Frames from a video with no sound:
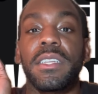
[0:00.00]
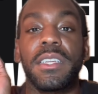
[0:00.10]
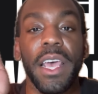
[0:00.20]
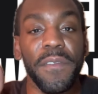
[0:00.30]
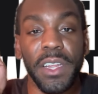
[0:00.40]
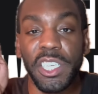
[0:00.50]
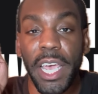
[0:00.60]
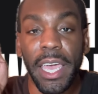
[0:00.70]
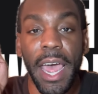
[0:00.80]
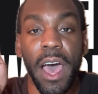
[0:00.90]
Definitely
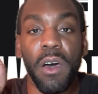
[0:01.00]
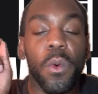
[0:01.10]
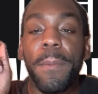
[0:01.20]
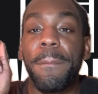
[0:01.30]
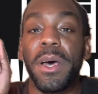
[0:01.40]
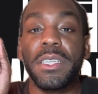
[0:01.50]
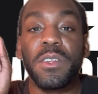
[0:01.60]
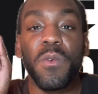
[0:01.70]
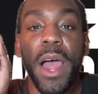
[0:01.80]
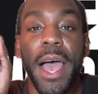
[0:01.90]
check it out. When
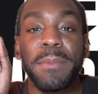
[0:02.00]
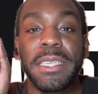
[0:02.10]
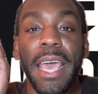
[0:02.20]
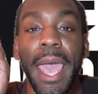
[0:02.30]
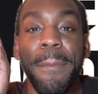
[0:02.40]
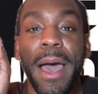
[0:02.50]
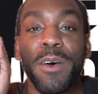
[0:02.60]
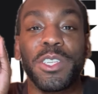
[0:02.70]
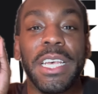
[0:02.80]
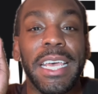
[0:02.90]
Busta Rhymes came
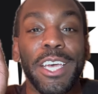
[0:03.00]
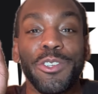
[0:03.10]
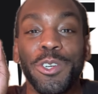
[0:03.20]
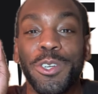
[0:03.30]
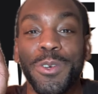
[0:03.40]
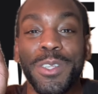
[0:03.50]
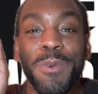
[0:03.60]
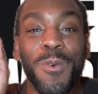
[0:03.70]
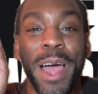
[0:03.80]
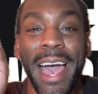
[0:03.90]
out to introduce
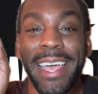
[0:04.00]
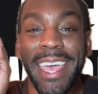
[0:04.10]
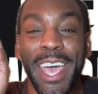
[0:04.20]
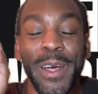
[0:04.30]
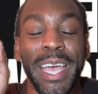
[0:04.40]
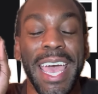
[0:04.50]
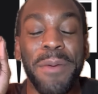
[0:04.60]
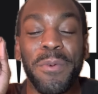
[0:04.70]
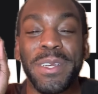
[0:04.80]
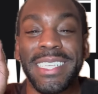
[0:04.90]
Mariah Carey
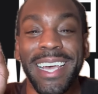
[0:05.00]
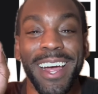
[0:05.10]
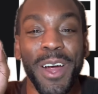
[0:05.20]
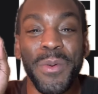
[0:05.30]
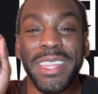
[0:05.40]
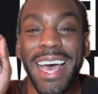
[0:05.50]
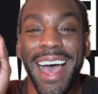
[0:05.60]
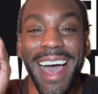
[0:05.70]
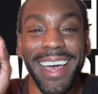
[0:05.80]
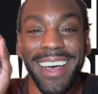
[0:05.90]
and present her with the
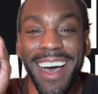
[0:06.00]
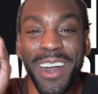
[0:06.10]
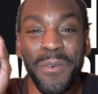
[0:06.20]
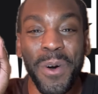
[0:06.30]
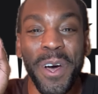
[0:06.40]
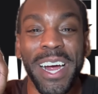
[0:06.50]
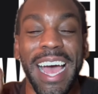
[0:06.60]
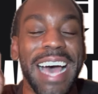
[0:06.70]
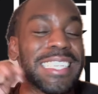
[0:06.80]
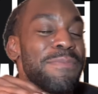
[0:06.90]
Icon Award,
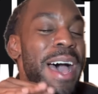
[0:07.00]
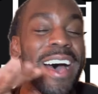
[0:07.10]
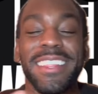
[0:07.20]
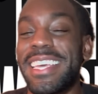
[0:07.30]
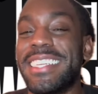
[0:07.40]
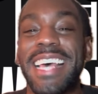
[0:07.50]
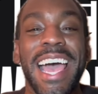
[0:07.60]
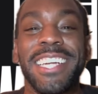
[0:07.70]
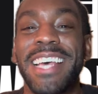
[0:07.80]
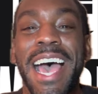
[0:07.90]
I smiled the
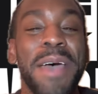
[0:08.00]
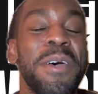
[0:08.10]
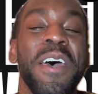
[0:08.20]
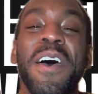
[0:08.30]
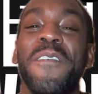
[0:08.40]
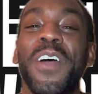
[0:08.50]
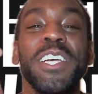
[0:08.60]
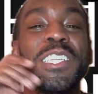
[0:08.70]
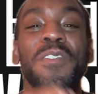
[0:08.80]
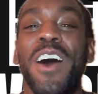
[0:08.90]
entire time.
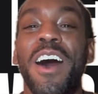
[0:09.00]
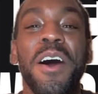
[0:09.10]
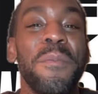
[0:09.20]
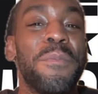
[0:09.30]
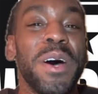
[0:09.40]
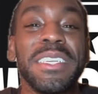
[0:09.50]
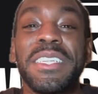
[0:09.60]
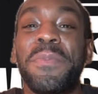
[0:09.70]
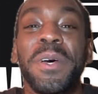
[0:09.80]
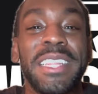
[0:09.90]
First of all,
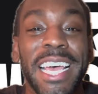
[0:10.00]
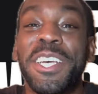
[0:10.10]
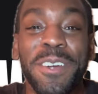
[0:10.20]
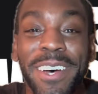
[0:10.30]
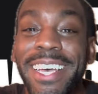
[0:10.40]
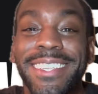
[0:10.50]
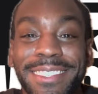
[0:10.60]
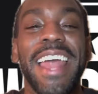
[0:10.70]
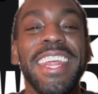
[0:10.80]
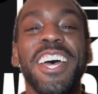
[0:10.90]
Busta put that shit on.
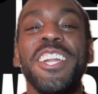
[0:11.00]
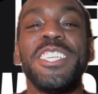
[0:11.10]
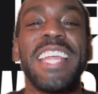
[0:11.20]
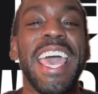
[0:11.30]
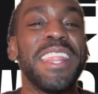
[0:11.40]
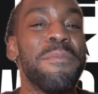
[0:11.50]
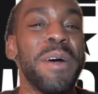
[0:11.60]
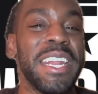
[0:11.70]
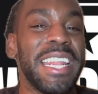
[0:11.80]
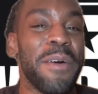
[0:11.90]
I didn't understand the
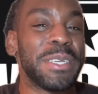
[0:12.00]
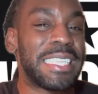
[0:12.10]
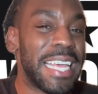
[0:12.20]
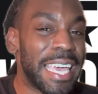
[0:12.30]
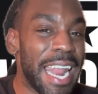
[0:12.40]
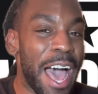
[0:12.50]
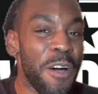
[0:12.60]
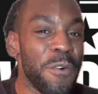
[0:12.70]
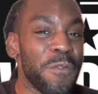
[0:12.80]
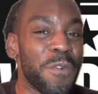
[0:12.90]
money that was sticking
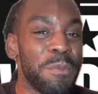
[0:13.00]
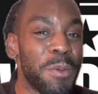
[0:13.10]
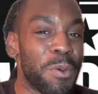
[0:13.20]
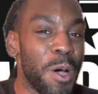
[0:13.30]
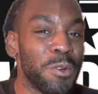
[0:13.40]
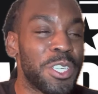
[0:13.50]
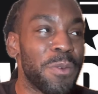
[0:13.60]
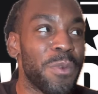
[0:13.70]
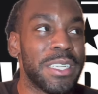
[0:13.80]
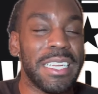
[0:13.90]
out from the brooch.
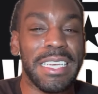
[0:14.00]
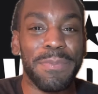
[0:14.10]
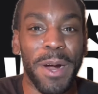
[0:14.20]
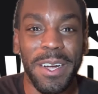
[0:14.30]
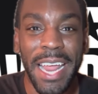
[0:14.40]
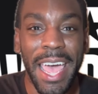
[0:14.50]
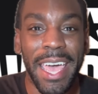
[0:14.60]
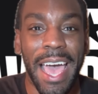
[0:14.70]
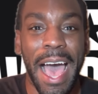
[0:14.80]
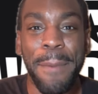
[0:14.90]
Was it his
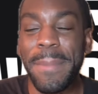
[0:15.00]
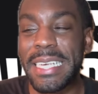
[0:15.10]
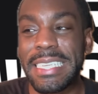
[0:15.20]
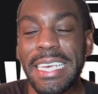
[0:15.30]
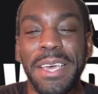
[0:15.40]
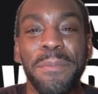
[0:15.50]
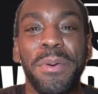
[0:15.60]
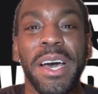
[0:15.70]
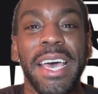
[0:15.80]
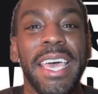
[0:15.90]
birthday? I missed it.
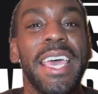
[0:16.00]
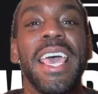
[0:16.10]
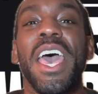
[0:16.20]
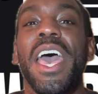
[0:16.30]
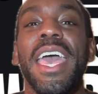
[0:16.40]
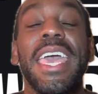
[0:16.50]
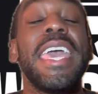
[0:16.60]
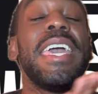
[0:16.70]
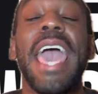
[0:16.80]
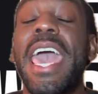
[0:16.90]
But
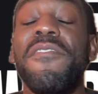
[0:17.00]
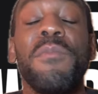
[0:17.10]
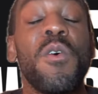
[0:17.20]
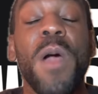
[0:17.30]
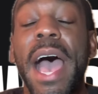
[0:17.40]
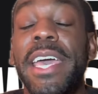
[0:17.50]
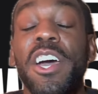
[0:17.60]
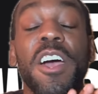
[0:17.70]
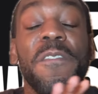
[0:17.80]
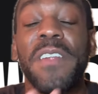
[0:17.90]
he gave Mariah
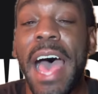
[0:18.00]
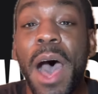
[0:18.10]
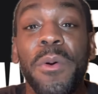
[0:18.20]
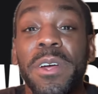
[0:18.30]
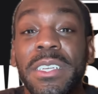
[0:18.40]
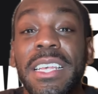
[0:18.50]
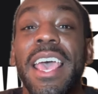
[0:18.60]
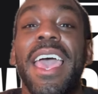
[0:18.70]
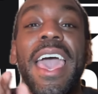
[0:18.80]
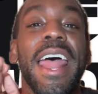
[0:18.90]
her flowers.
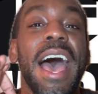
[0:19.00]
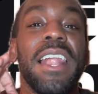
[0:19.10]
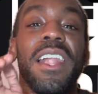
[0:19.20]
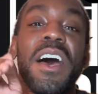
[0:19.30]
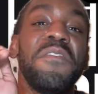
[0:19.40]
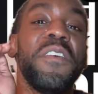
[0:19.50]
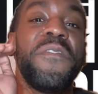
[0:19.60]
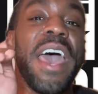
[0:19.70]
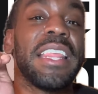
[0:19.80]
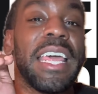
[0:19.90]
And I love the
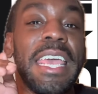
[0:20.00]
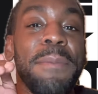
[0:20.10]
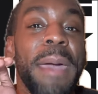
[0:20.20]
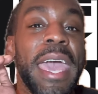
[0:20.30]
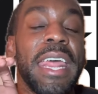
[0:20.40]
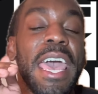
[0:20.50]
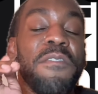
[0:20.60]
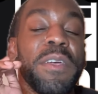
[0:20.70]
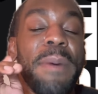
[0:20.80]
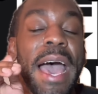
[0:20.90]
fact that he made
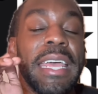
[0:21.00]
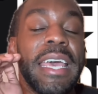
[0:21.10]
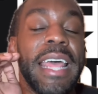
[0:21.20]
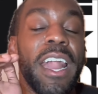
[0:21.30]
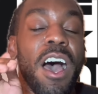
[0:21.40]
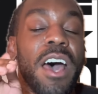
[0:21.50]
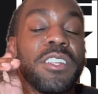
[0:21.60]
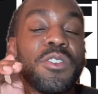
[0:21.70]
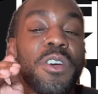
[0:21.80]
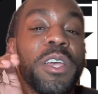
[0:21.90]
everybody in that
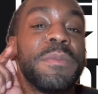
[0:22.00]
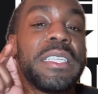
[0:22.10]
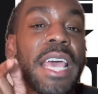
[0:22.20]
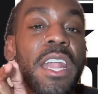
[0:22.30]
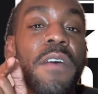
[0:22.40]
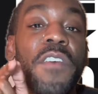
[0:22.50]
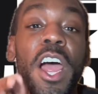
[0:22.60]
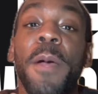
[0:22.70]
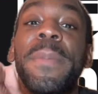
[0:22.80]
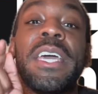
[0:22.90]
auditorium stand up for
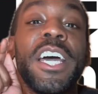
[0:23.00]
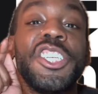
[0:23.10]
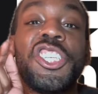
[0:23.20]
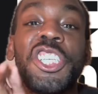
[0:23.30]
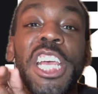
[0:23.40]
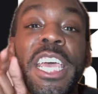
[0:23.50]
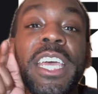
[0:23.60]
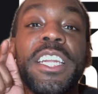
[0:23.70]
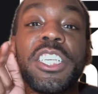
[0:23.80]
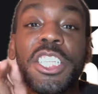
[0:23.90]
her because she
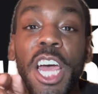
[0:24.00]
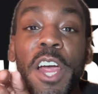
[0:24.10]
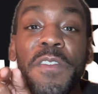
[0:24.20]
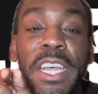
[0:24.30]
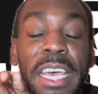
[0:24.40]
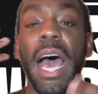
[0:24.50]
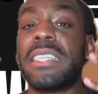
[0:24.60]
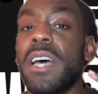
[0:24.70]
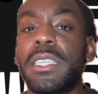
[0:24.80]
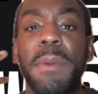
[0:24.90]
deserved it. I
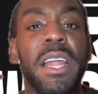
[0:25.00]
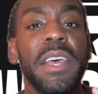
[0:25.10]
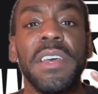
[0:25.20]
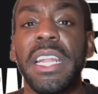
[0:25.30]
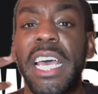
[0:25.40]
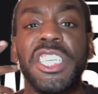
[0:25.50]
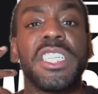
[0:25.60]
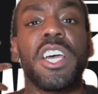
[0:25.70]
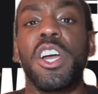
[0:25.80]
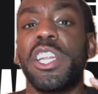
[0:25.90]
talked about living legends
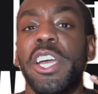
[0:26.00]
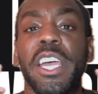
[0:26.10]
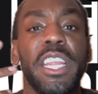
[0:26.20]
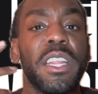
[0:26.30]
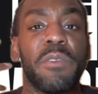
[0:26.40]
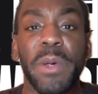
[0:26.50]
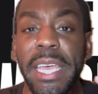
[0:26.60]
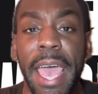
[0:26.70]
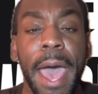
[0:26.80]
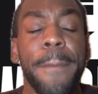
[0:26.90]
earlier in the
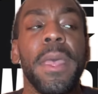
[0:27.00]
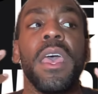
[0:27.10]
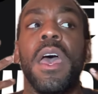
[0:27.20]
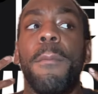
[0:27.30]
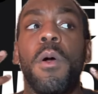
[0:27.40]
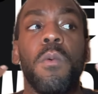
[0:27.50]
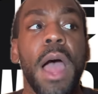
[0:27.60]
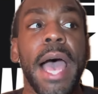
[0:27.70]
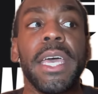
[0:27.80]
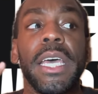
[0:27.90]
recap.
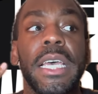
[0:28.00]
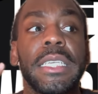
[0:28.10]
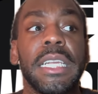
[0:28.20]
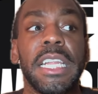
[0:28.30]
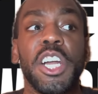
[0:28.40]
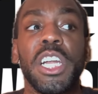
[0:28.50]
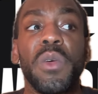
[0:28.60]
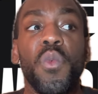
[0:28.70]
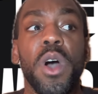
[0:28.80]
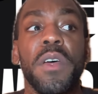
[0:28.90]
Mariah is literally
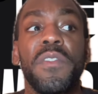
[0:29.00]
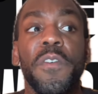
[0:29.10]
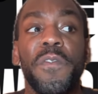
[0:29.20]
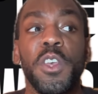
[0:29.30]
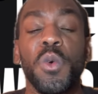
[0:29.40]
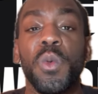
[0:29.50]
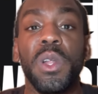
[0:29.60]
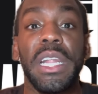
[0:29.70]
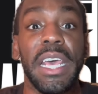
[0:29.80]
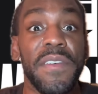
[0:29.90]
one of the few
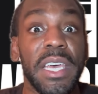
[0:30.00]
living